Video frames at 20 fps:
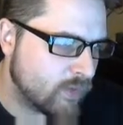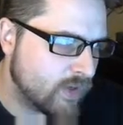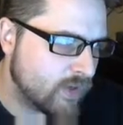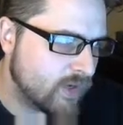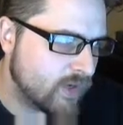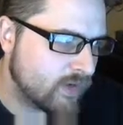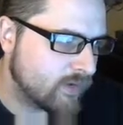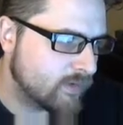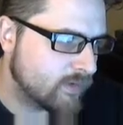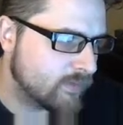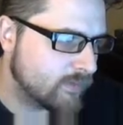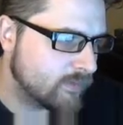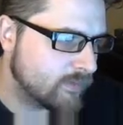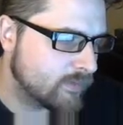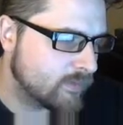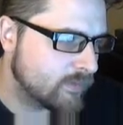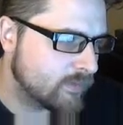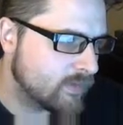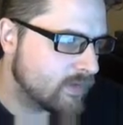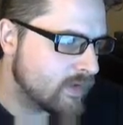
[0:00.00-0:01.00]
really quick,
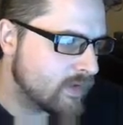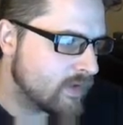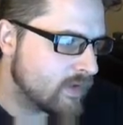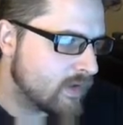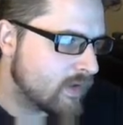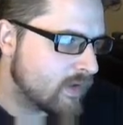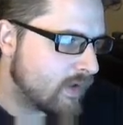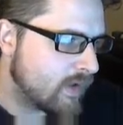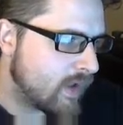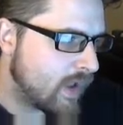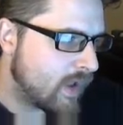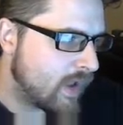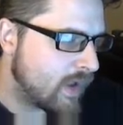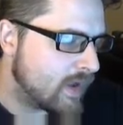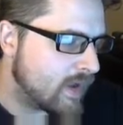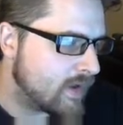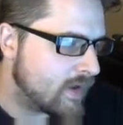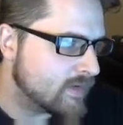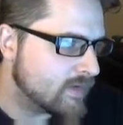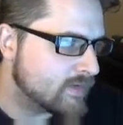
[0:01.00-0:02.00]

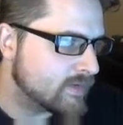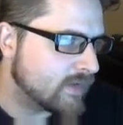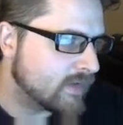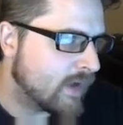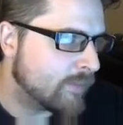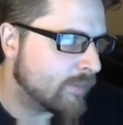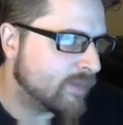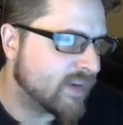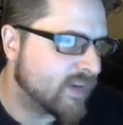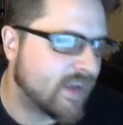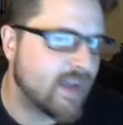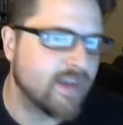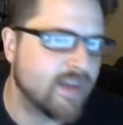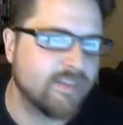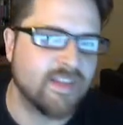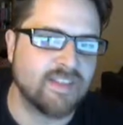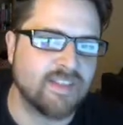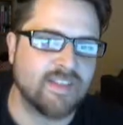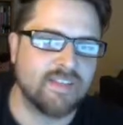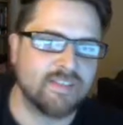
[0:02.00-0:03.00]
and I'm going to
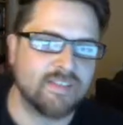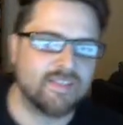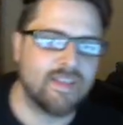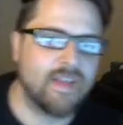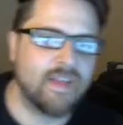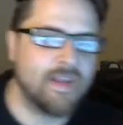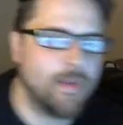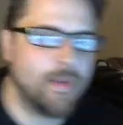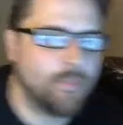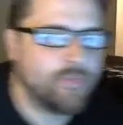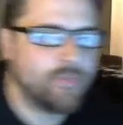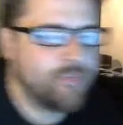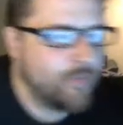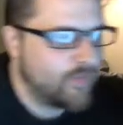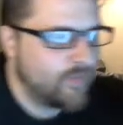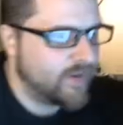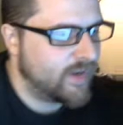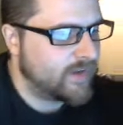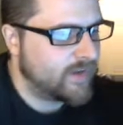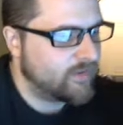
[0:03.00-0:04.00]
kind of get up so that I
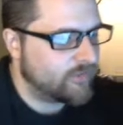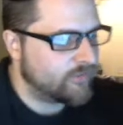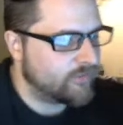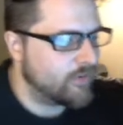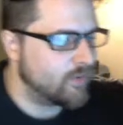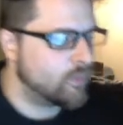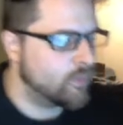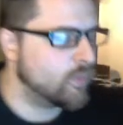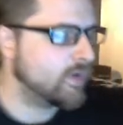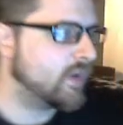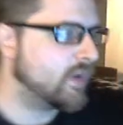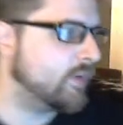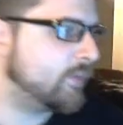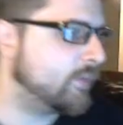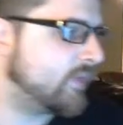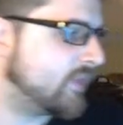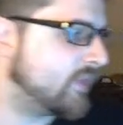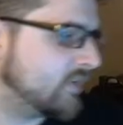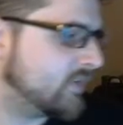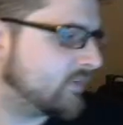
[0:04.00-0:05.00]
can start working with
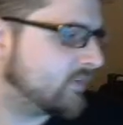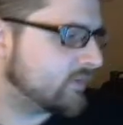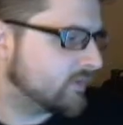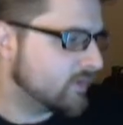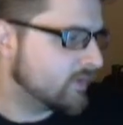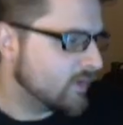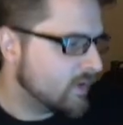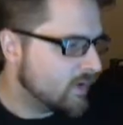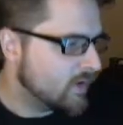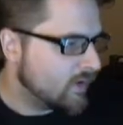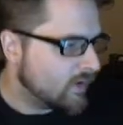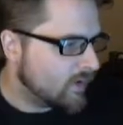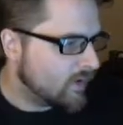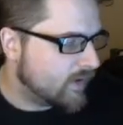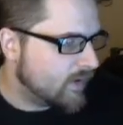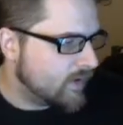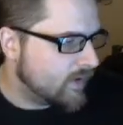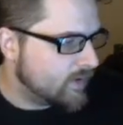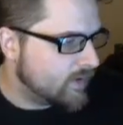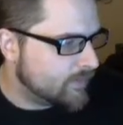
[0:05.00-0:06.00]
this.
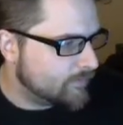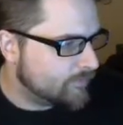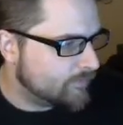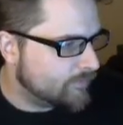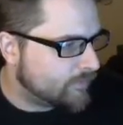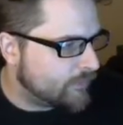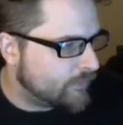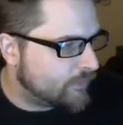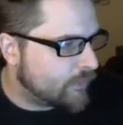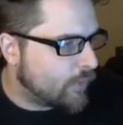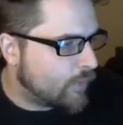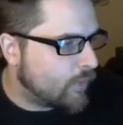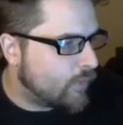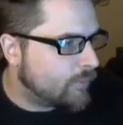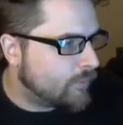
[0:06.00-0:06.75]
So